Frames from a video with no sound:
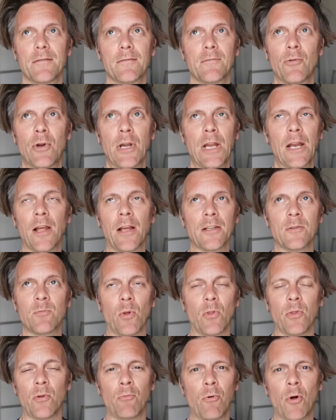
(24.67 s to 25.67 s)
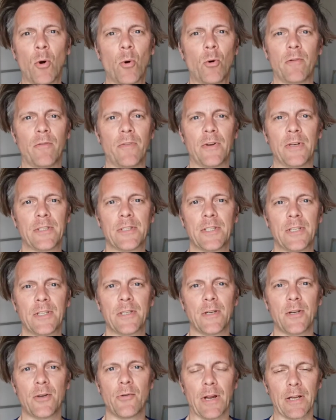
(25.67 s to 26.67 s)
realised what the role of an
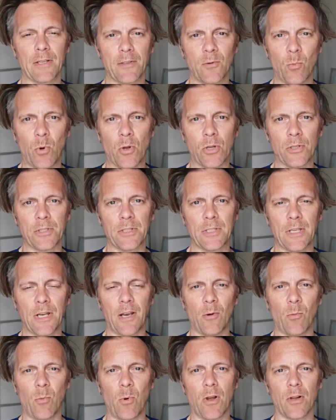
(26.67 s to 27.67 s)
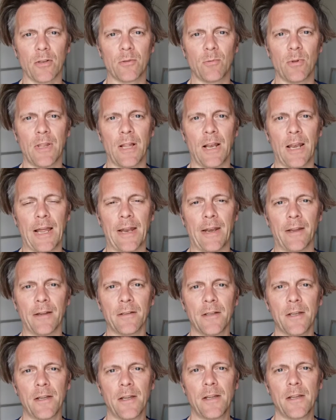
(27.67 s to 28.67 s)
assistant director was until I worked with
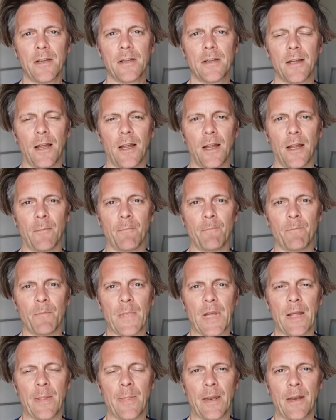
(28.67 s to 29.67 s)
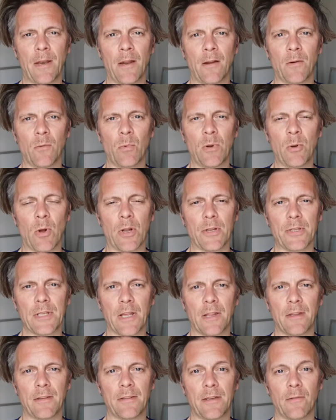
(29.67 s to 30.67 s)
Alanna. And then we worked
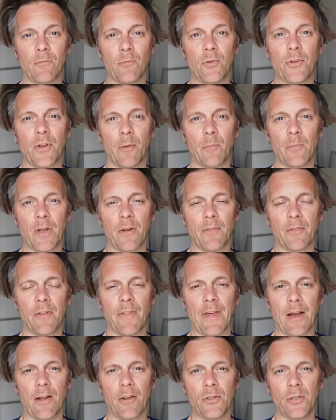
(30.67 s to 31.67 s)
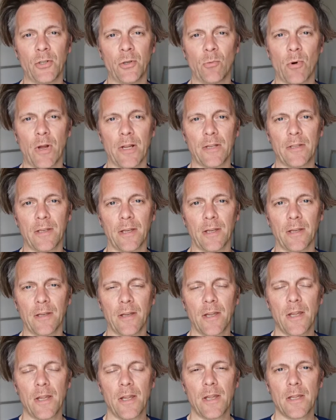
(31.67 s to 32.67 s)
together several times after that on new
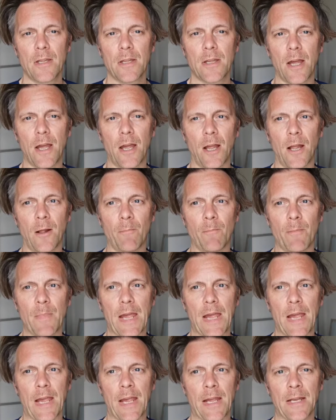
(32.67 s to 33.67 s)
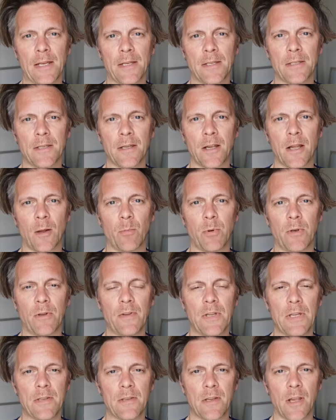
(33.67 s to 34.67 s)
writing. And a couple
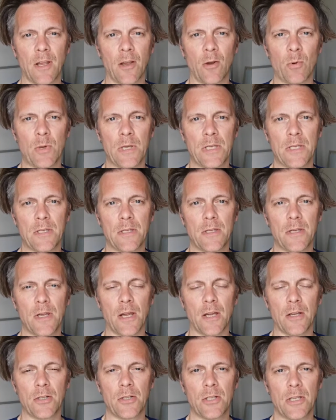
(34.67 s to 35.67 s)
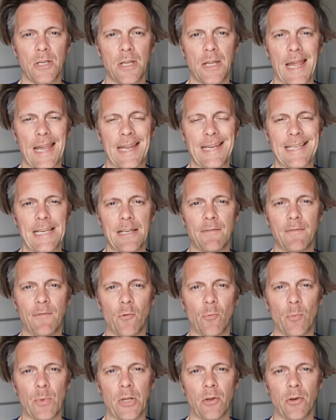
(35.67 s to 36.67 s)
of years ago, she AD'd
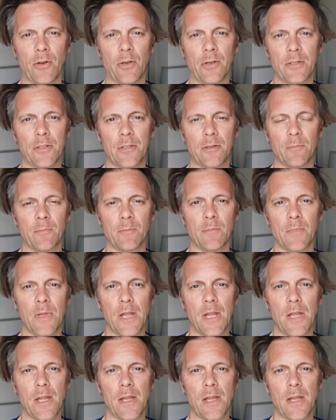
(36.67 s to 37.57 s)
for me on some